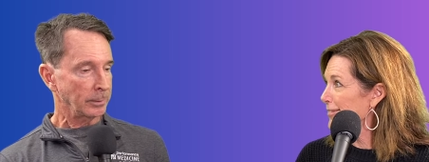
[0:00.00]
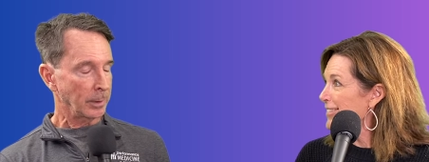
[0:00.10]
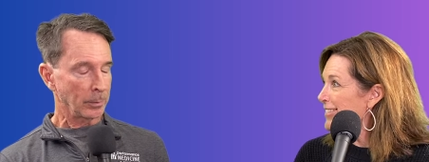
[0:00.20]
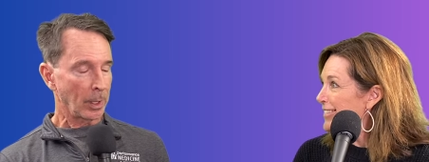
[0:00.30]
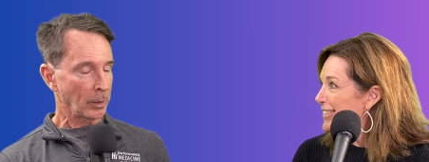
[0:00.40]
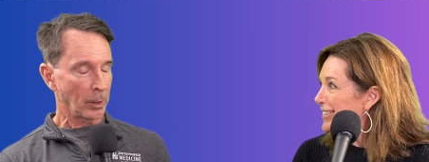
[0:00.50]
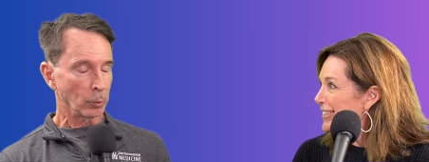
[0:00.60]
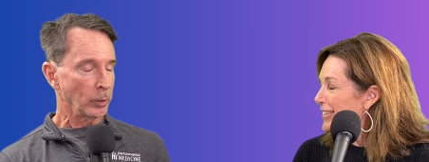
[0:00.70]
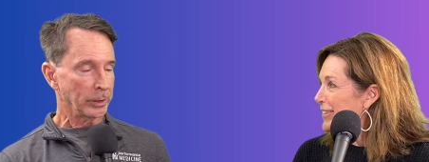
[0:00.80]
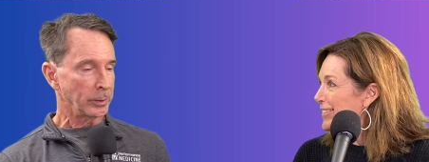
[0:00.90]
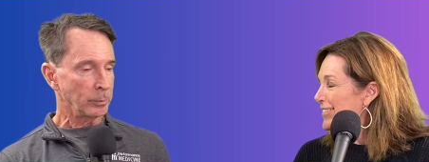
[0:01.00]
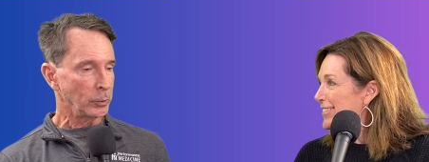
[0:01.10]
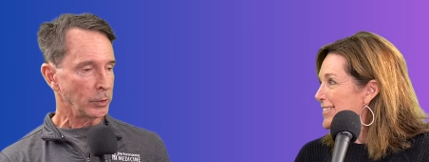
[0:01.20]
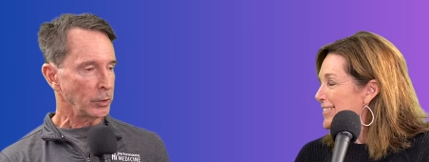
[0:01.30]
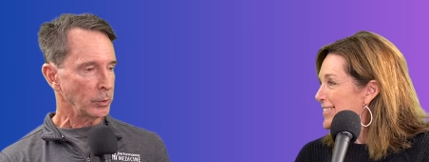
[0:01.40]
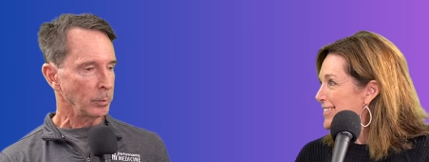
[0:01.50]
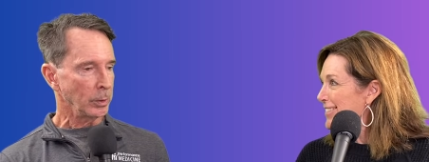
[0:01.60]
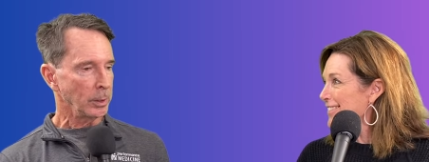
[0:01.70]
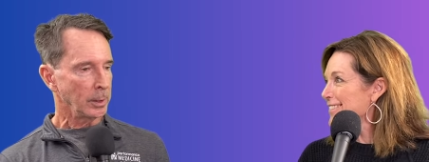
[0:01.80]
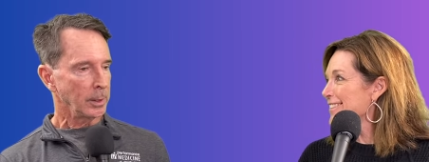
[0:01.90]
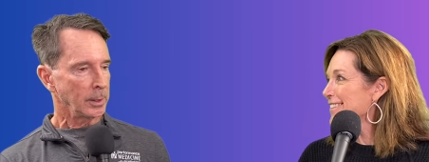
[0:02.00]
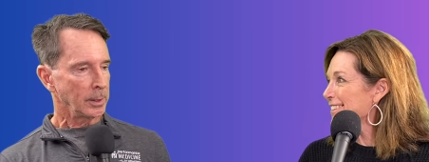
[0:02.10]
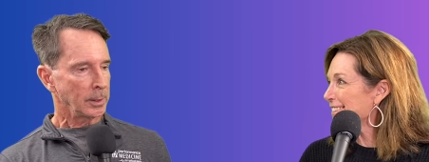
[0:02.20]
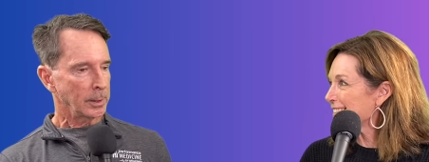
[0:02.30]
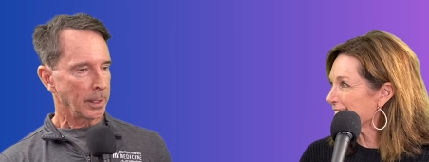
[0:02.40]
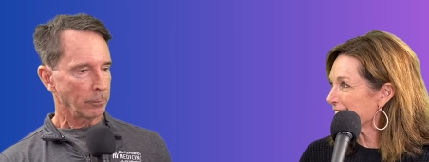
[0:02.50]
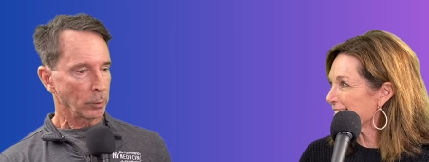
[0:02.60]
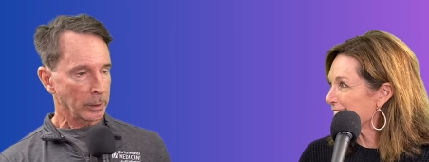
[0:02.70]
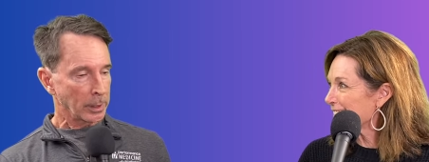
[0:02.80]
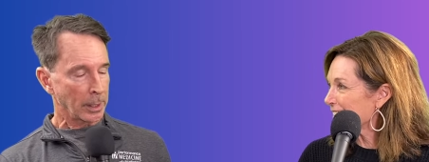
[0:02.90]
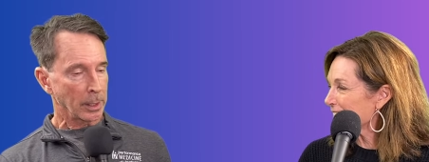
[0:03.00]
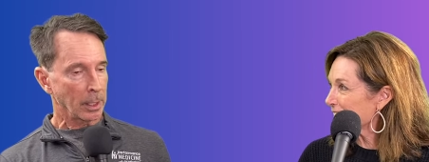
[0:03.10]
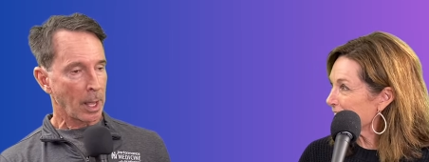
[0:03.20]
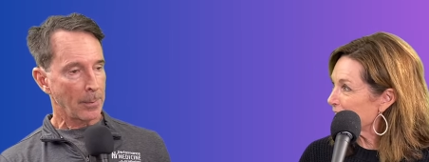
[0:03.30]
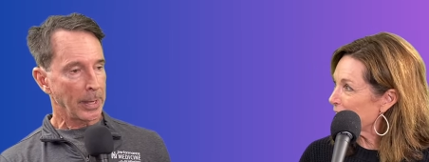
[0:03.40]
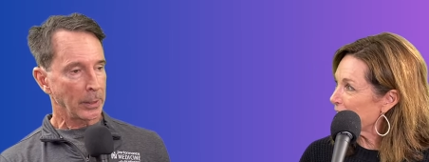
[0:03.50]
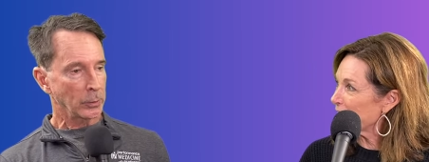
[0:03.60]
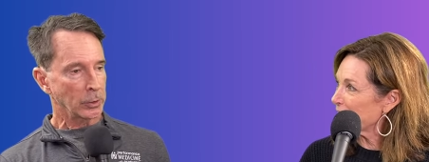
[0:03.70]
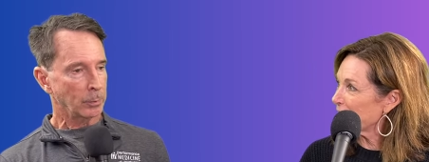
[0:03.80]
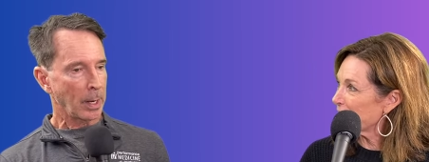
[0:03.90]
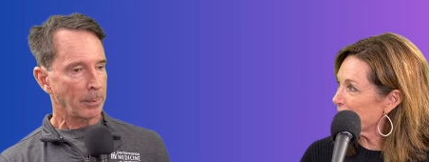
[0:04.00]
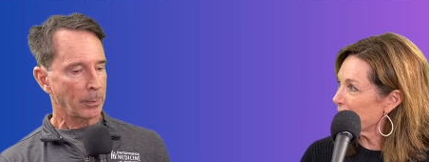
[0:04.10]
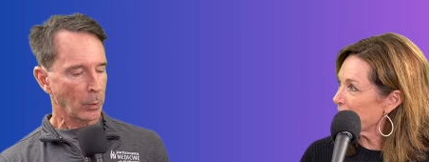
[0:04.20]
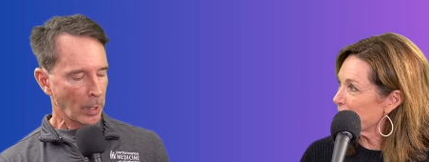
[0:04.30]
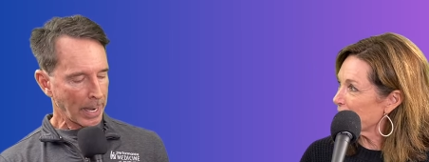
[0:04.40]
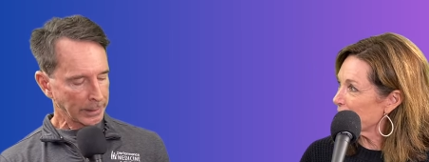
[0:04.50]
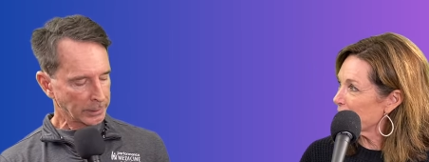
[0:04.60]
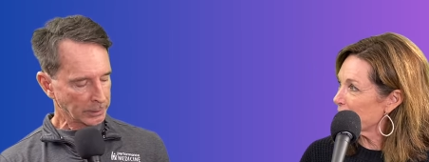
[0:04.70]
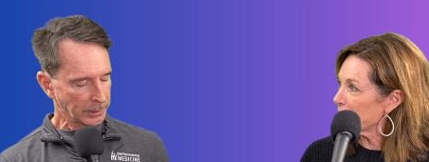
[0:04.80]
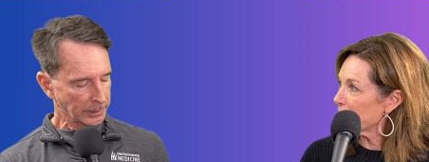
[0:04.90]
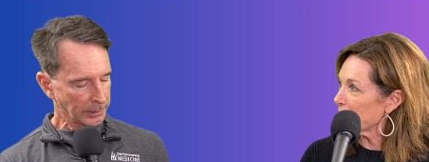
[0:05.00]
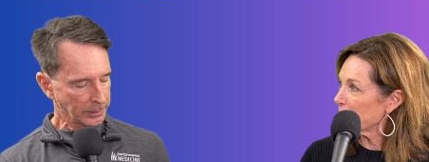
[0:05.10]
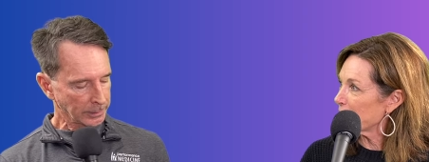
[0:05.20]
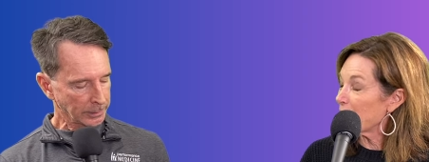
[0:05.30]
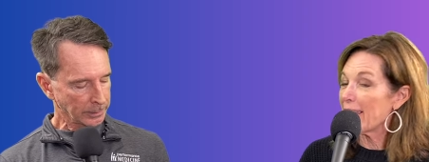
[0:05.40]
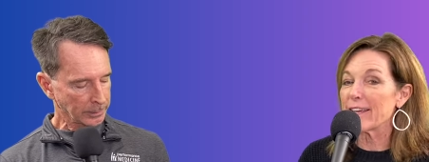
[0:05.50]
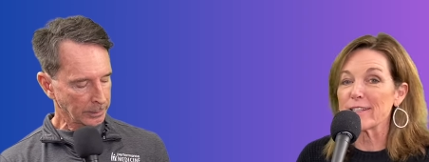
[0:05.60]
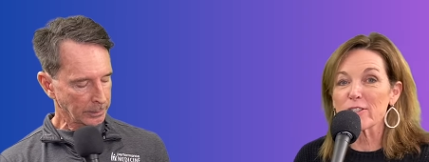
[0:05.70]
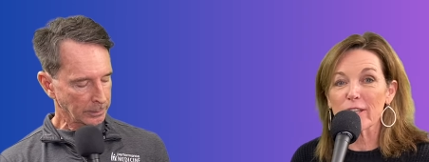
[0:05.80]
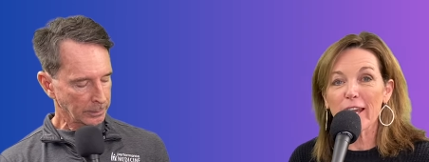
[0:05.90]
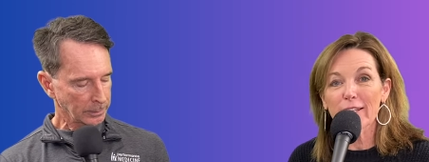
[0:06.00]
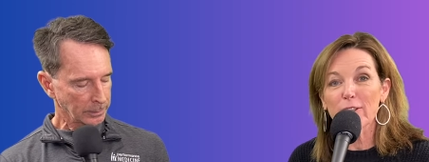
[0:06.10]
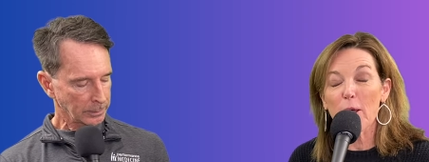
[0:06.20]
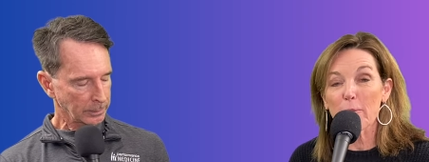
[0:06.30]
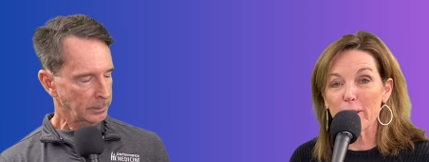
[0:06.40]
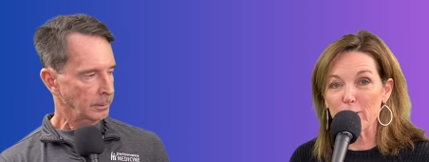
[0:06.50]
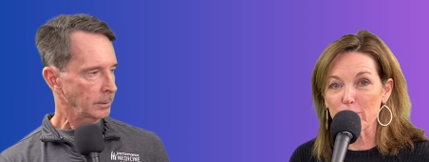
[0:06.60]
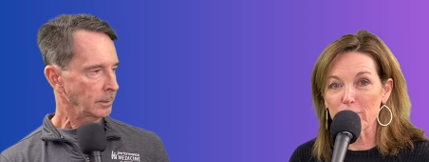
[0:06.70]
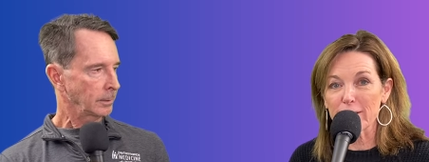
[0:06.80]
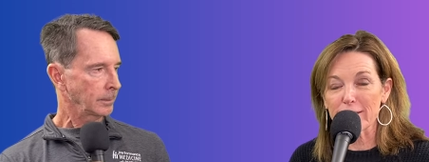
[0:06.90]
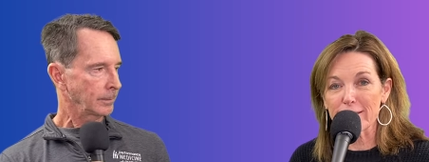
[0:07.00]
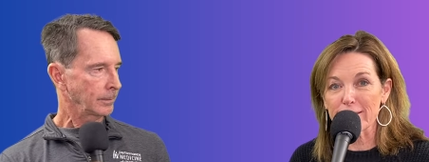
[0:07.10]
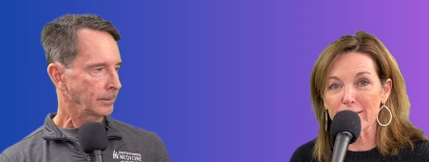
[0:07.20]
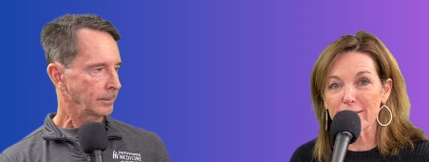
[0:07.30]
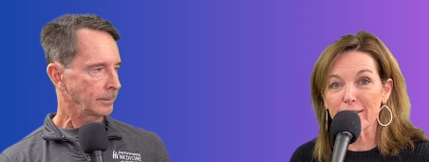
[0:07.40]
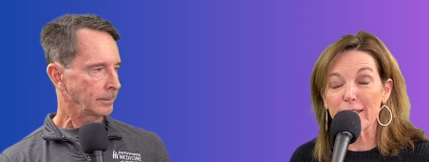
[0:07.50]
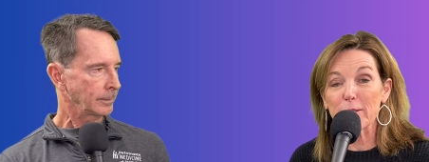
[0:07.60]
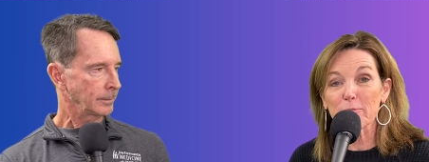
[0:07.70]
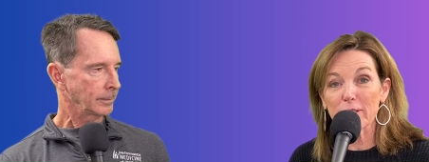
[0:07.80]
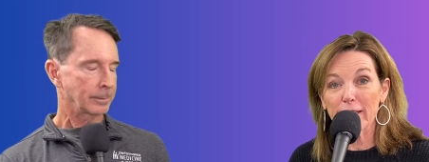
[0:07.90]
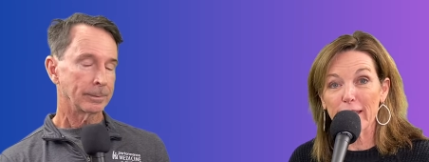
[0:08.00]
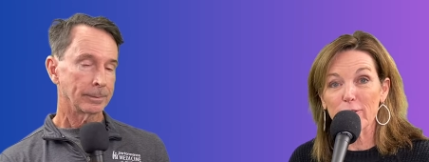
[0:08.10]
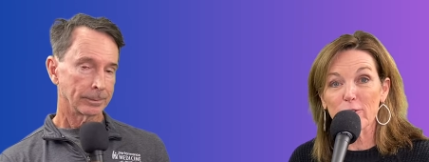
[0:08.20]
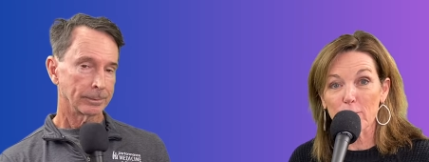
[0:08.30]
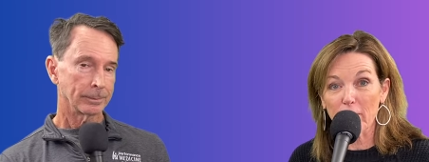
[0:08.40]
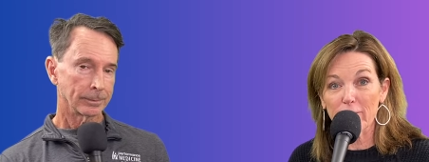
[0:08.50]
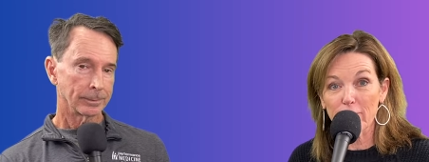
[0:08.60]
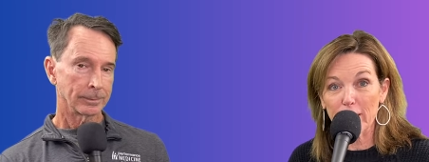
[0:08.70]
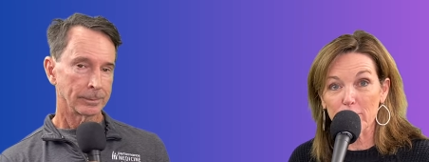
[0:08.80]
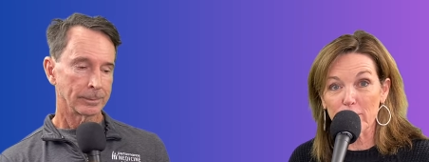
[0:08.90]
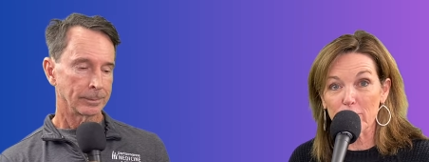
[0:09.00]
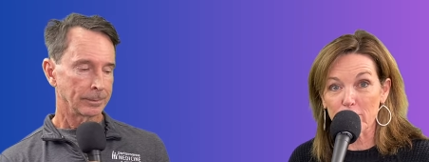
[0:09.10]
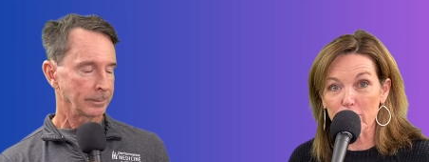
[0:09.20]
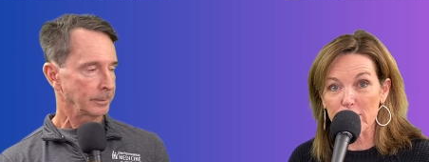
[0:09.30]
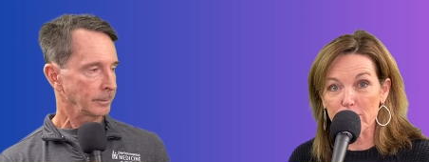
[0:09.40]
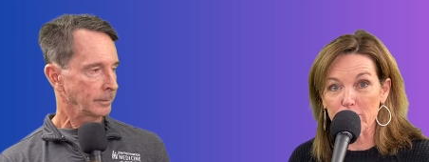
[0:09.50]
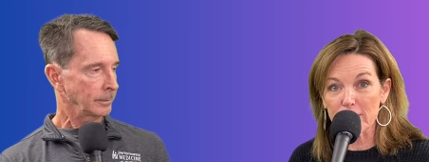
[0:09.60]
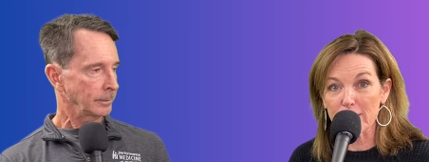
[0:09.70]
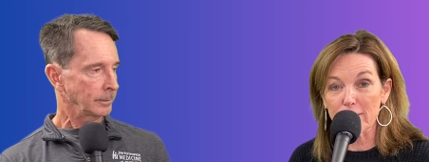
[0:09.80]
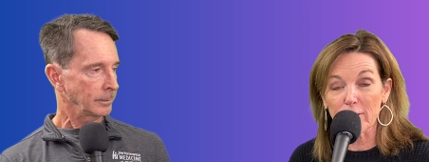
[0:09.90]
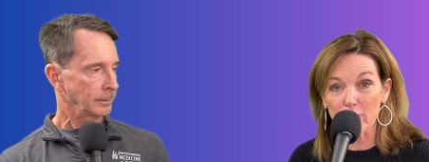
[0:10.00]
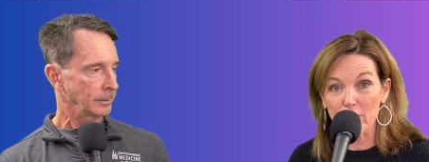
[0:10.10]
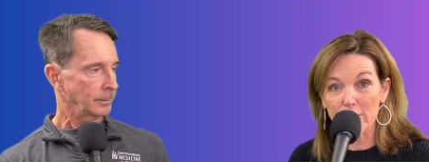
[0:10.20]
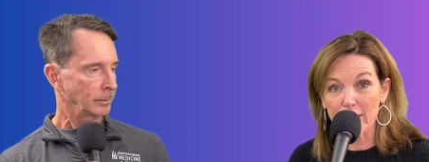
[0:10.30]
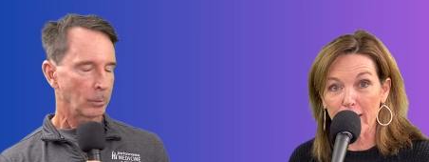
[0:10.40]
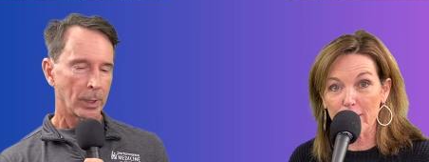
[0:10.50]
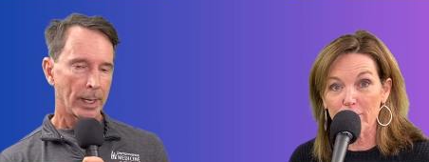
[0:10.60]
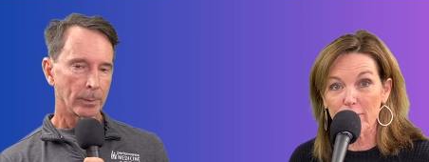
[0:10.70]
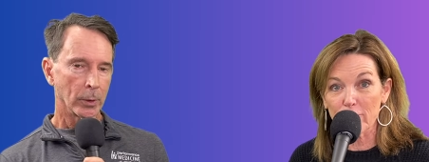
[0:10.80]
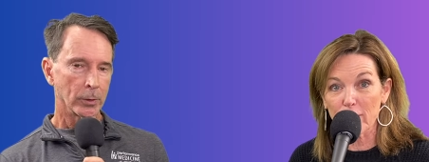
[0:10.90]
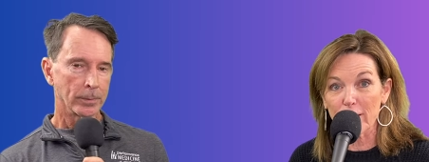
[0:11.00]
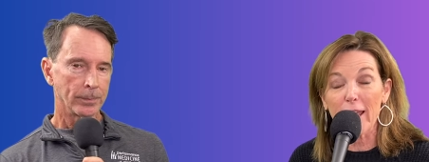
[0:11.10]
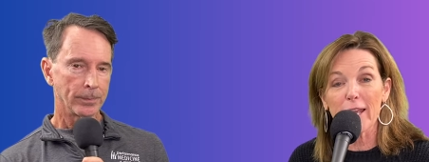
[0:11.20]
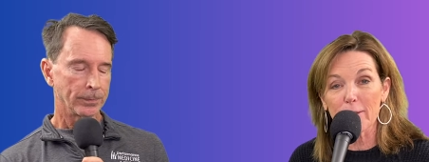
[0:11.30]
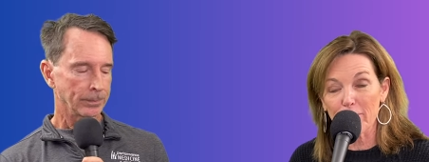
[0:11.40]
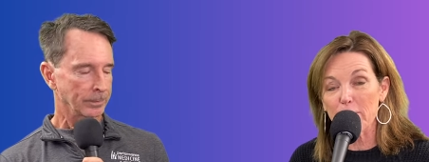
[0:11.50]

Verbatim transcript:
Speaker 1: I'm not a really good musician, but I've really gotten a lot better just by practicing it. And, and he's
Speaker 2: gotten a lot better because he played for my family for Christmas the first time Blackbird. in front. He played